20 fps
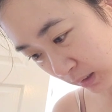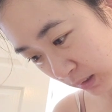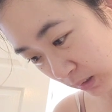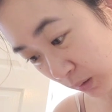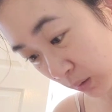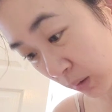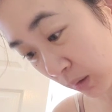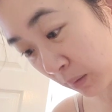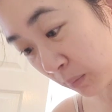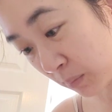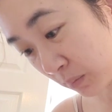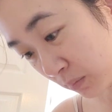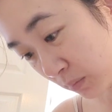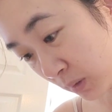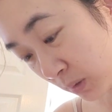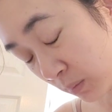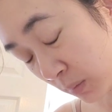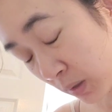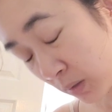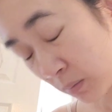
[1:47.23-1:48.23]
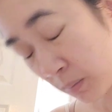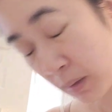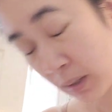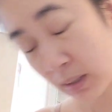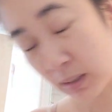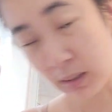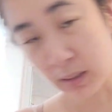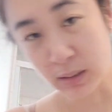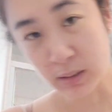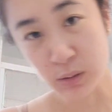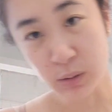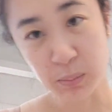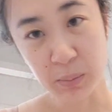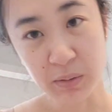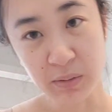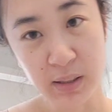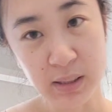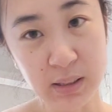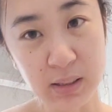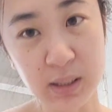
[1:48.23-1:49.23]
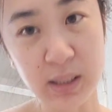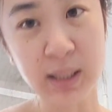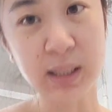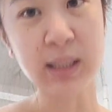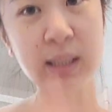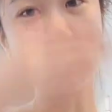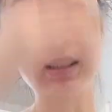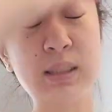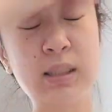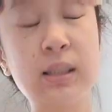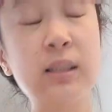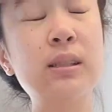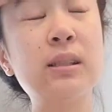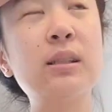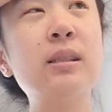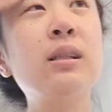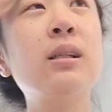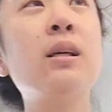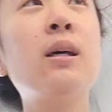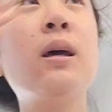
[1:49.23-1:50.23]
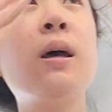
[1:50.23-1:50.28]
oh, I emailed my uh, supervisor at like six.